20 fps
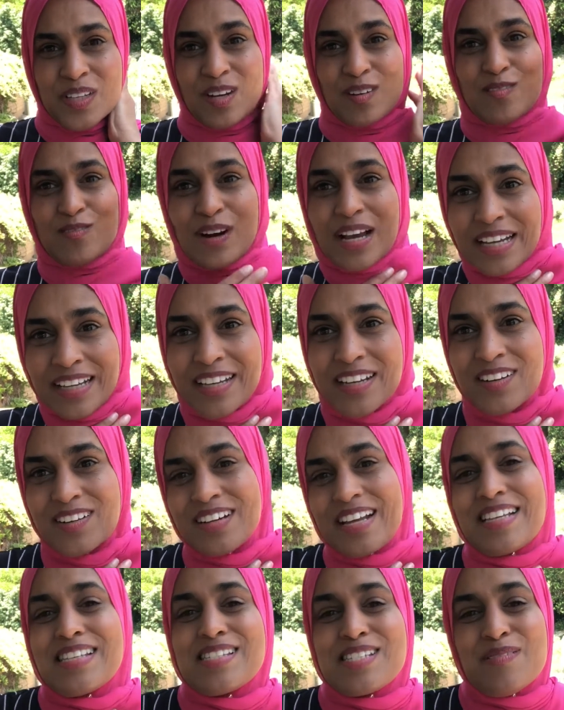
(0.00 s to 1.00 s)
right here
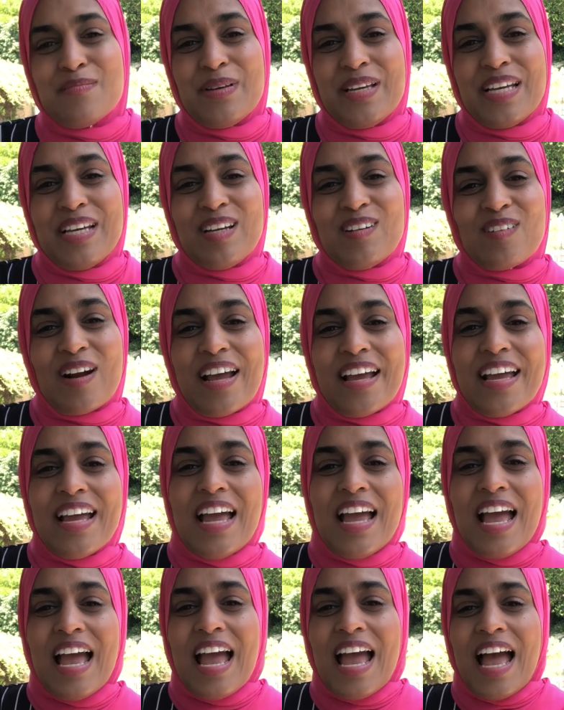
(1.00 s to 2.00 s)
next to me, right?
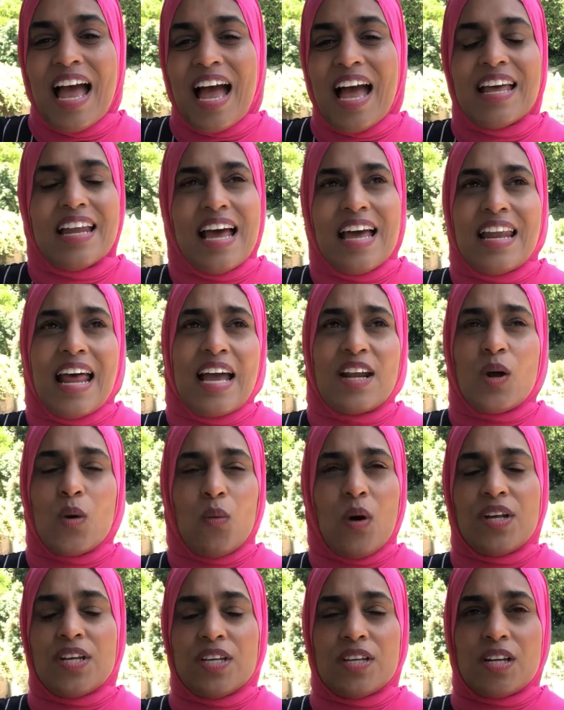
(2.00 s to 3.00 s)
And I don't
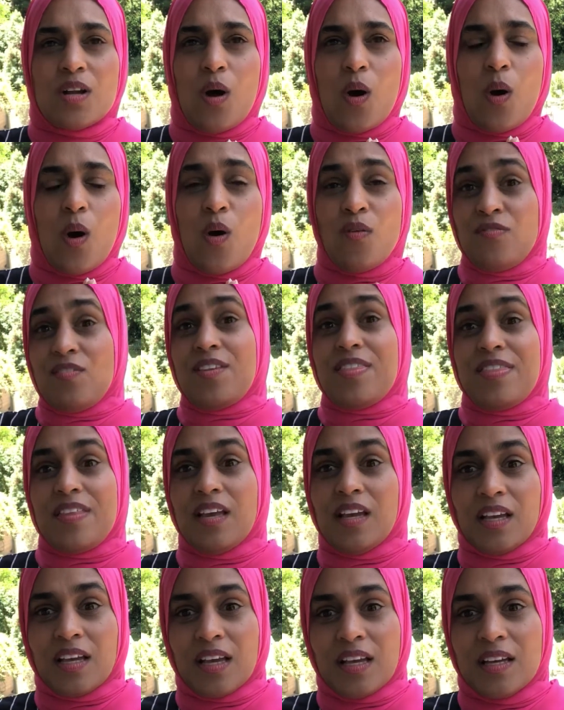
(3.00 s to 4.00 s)
want you to
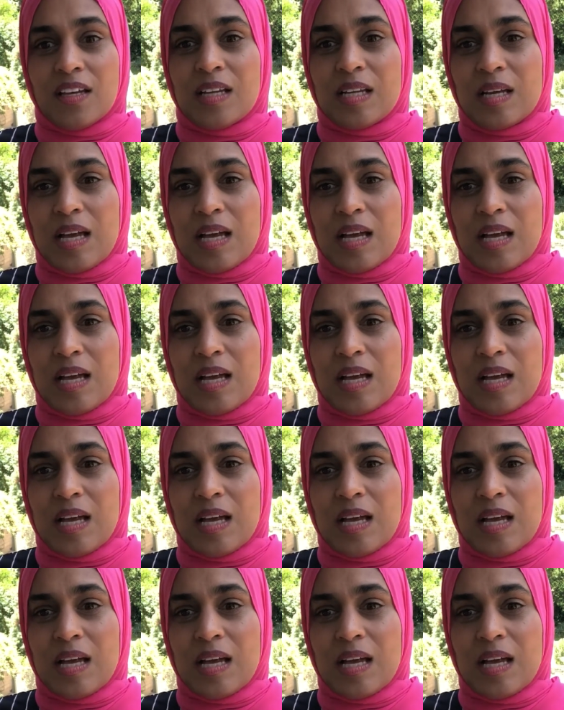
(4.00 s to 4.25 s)
overthink it,